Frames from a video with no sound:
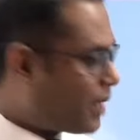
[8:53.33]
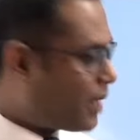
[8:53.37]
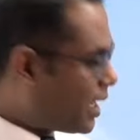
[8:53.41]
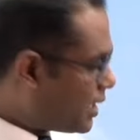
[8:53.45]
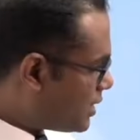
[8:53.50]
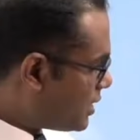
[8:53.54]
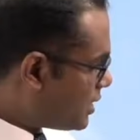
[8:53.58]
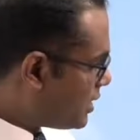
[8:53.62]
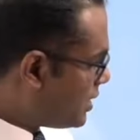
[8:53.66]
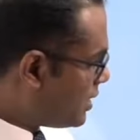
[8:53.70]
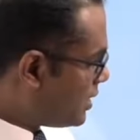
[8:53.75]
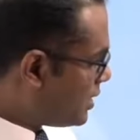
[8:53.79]

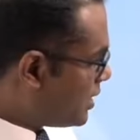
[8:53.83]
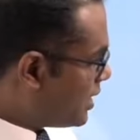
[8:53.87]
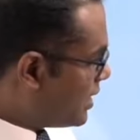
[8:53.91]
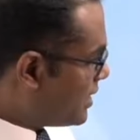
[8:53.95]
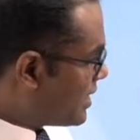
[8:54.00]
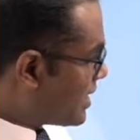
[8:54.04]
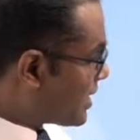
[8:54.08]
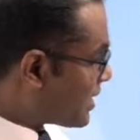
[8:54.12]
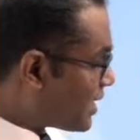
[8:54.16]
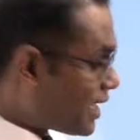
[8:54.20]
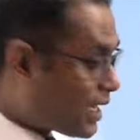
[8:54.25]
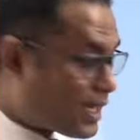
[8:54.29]
but
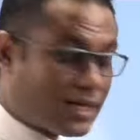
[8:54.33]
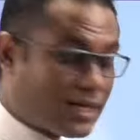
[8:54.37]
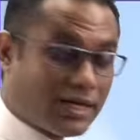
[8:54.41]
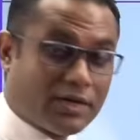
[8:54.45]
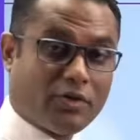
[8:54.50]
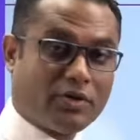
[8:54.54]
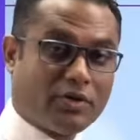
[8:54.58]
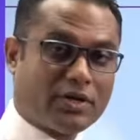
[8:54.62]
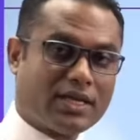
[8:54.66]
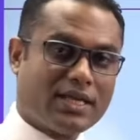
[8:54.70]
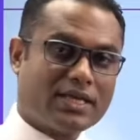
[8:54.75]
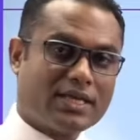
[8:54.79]

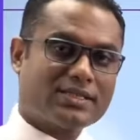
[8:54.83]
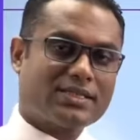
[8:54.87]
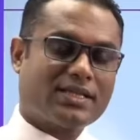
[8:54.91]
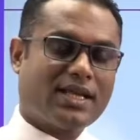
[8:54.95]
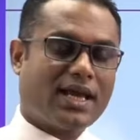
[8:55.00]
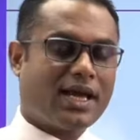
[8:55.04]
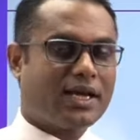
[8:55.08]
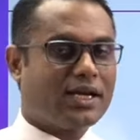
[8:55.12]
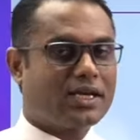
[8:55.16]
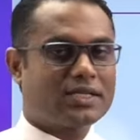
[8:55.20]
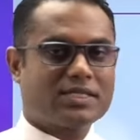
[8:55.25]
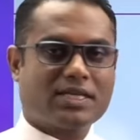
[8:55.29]
directly auditing
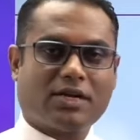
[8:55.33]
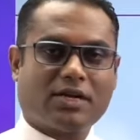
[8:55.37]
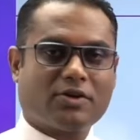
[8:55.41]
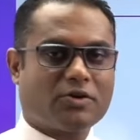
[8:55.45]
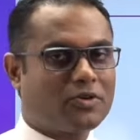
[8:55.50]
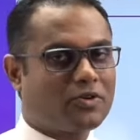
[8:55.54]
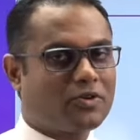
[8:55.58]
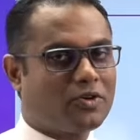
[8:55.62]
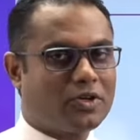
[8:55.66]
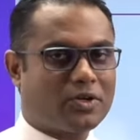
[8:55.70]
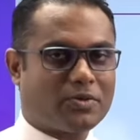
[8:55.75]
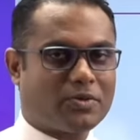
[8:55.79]
standards are
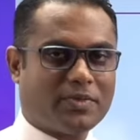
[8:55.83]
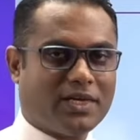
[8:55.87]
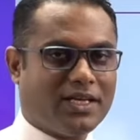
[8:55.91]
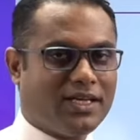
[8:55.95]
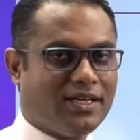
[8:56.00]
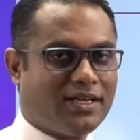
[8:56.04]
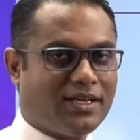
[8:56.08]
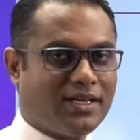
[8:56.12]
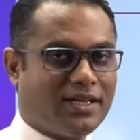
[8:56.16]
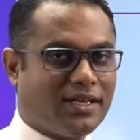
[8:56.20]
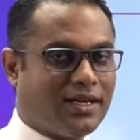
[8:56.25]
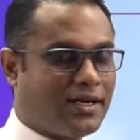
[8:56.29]
not going to
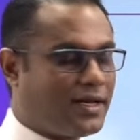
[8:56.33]
be